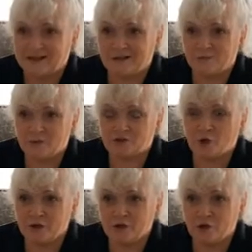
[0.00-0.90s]
We was
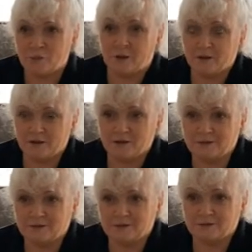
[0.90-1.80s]
going up
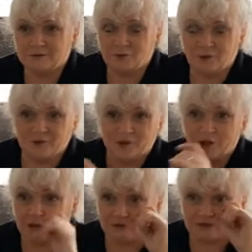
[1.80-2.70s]
one of the
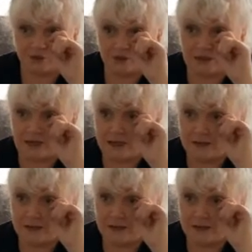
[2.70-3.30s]
hills the other day,